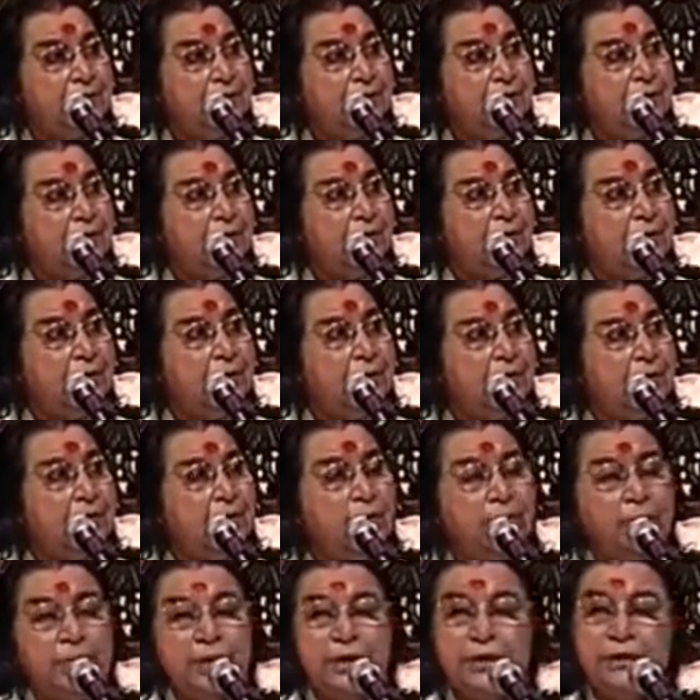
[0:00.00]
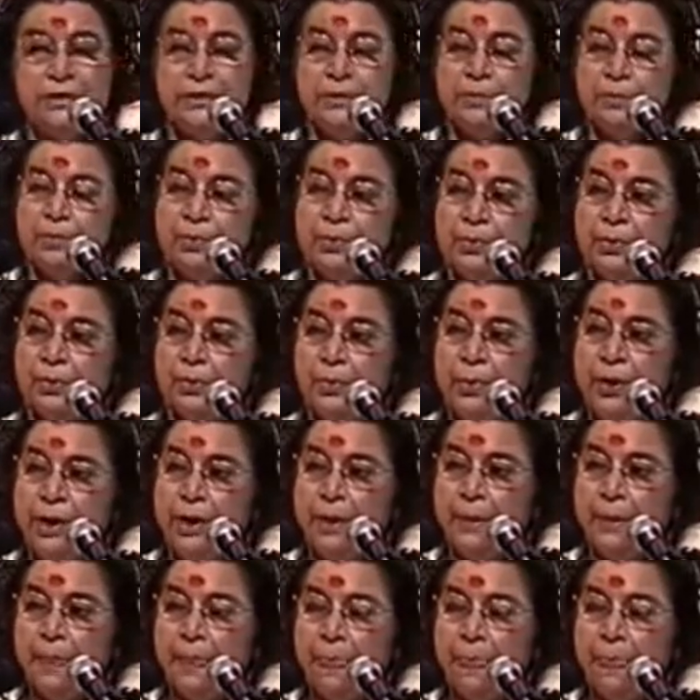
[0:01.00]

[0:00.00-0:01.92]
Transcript: in a very simple way.